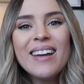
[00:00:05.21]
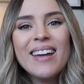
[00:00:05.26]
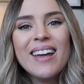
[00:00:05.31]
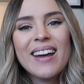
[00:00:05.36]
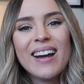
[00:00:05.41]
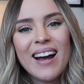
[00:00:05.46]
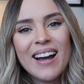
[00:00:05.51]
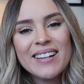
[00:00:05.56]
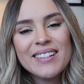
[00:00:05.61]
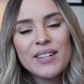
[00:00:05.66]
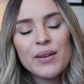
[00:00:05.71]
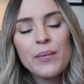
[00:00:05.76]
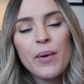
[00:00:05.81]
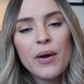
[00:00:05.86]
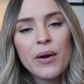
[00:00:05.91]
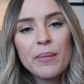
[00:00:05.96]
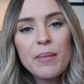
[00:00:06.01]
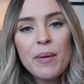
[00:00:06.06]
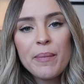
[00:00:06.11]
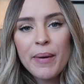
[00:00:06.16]
Hey guys,
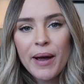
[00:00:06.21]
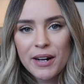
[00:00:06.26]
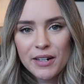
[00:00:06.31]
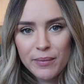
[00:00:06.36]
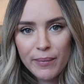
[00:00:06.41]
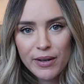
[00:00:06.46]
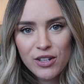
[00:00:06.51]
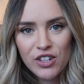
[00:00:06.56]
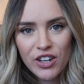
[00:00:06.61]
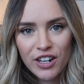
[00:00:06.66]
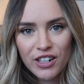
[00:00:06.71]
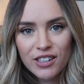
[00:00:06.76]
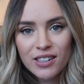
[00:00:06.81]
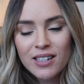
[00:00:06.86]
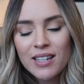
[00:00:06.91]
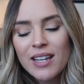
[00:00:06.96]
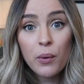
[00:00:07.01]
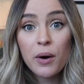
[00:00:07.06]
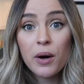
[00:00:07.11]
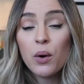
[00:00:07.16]
welcome back to my channel,
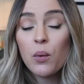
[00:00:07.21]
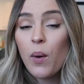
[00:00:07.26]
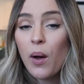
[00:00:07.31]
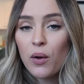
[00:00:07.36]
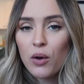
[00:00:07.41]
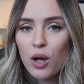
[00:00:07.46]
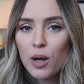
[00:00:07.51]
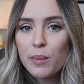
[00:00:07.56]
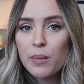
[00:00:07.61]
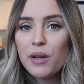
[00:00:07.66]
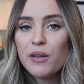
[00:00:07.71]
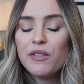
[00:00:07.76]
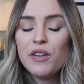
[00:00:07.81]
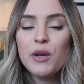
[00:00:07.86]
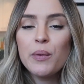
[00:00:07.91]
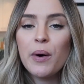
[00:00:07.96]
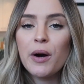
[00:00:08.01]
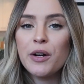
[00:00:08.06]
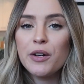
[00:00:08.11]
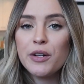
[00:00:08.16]
or welcome if you are